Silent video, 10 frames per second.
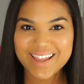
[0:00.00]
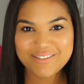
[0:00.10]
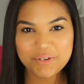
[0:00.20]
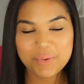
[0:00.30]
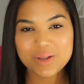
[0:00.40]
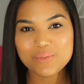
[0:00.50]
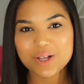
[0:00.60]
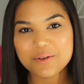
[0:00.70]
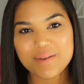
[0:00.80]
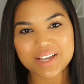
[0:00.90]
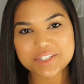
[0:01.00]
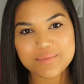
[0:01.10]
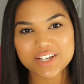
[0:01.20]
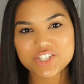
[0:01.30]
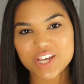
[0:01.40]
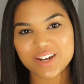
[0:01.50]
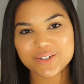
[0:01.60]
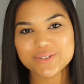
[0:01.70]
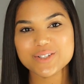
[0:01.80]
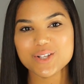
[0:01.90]
everyone, welcome back to my
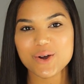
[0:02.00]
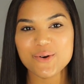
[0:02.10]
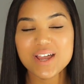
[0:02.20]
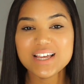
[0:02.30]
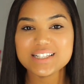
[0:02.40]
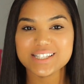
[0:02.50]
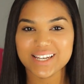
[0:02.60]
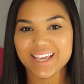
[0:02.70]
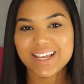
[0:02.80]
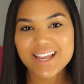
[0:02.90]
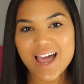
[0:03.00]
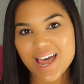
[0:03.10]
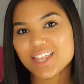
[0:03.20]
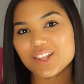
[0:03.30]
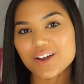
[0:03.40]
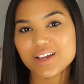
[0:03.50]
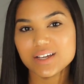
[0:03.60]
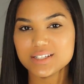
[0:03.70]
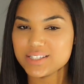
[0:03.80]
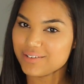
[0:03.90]
channel. So today I look
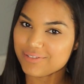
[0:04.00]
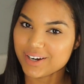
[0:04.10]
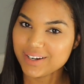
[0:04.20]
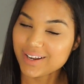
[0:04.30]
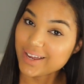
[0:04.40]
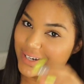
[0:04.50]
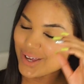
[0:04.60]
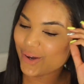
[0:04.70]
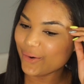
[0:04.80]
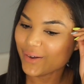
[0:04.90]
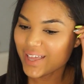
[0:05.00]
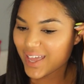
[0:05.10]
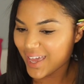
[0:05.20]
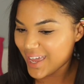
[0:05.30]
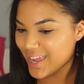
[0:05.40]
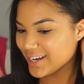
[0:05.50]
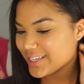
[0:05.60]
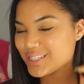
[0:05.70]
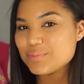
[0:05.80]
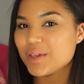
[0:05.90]
different, I know, and
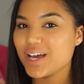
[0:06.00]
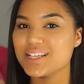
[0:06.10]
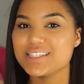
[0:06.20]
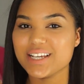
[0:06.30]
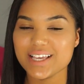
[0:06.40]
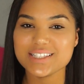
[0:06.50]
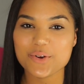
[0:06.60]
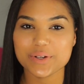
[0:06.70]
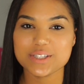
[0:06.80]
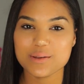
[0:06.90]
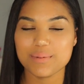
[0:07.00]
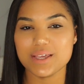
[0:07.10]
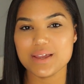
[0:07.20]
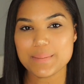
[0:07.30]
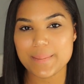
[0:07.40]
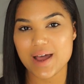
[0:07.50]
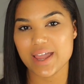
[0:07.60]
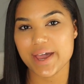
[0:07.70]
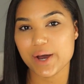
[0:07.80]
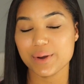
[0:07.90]
it's because today is going to be
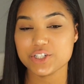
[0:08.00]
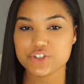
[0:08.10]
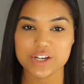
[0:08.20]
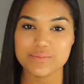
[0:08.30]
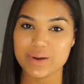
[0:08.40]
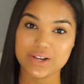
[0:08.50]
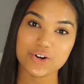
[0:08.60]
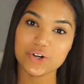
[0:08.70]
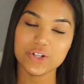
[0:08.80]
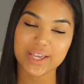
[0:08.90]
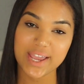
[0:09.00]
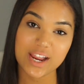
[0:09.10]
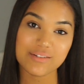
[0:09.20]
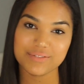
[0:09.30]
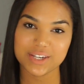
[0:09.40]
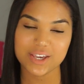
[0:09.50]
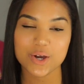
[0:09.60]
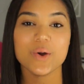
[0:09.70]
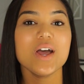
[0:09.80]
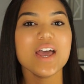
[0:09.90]
my how I straighten my curly hair
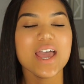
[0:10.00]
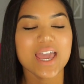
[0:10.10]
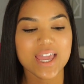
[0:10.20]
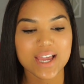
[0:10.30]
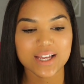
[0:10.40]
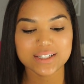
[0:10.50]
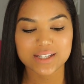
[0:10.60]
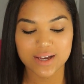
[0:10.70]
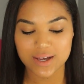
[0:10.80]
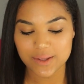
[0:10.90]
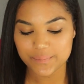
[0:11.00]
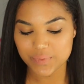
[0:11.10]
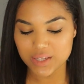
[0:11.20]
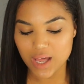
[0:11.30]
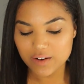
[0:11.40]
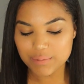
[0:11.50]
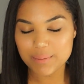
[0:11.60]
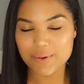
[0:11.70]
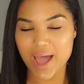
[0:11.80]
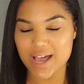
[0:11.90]
video. And a lot of
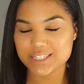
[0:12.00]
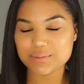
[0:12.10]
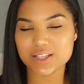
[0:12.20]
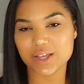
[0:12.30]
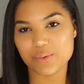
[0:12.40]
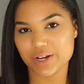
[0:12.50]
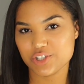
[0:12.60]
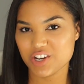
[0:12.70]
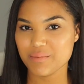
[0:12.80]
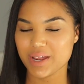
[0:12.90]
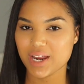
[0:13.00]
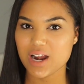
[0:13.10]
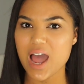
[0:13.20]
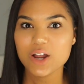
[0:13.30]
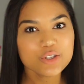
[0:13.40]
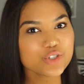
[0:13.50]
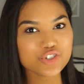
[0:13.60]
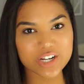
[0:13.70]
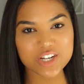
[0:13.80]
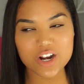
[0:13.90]
people ask me, like, when I straighten my hair, how do you
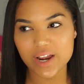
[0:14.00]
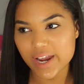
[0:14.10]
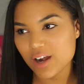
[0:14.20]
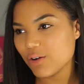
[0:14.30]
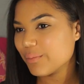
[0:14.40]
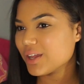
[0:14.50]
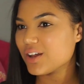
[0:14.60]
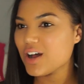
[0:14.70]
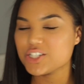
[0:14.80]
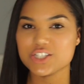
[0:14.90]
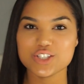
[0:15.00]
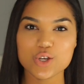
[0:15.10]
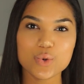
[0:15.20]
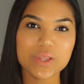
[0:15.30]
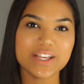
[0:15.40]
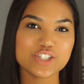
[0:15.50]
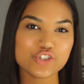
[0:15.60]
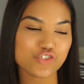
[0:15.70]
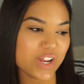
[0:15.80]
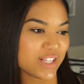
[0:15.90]
straighten your hair? Oh my gosh, it's so like
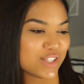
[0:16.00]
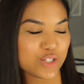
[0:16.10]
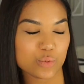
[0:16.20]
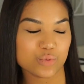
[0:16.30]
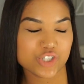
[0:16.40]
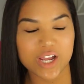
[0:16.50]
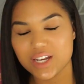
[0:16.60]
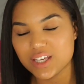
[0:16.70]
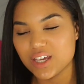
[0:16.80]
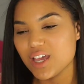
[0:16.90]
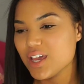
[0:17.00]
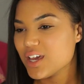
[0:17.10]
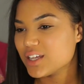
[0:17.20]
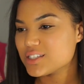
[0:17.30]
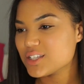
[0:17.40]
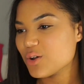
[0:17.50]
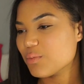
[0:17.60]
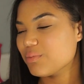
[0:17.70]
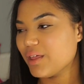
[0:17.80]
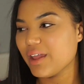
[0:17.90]
straight, it's so shiny, it's
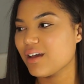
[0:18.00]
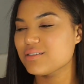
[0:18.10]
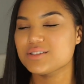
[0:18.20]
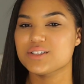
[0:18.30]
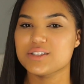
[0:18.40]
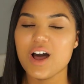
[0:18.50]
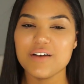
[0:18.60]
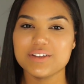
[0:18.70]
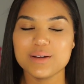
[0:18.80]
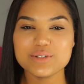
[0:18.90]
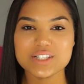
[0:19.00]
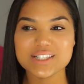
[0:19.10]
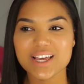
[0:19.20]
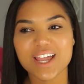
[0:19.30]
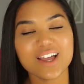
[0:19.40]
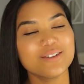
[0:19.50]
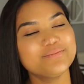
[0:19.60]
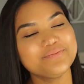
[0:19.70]
so like soft. And I'm just like,